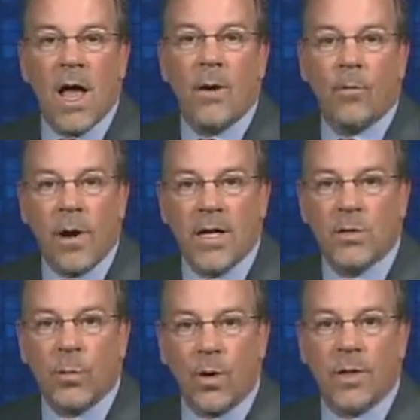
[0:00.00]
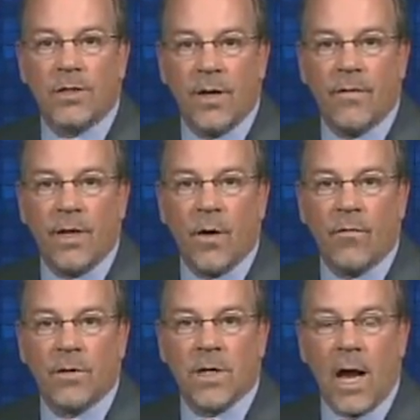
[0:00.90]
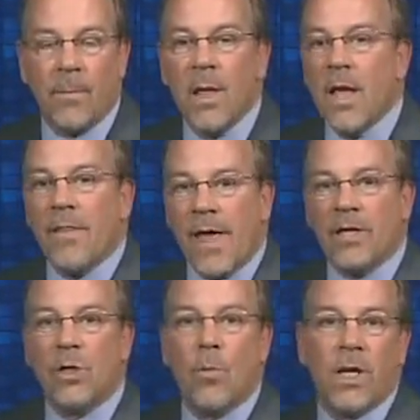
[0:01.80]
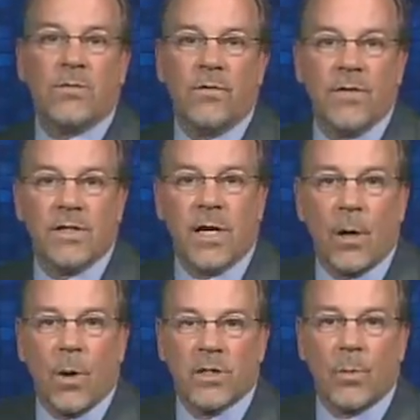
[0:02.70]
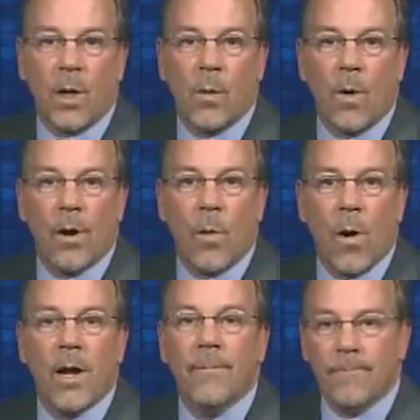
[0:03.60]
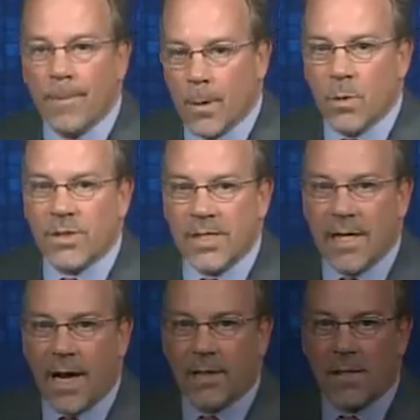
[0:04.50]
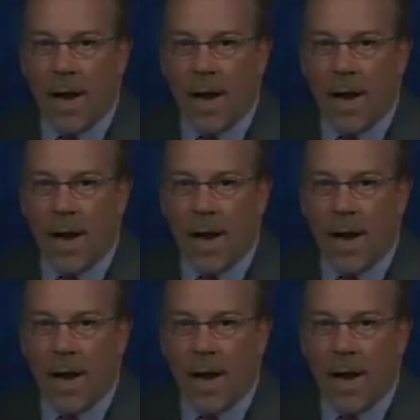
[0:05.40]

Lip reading: and raise productivity over time. Thanks so much for visiting Westbury 101. We'll see you next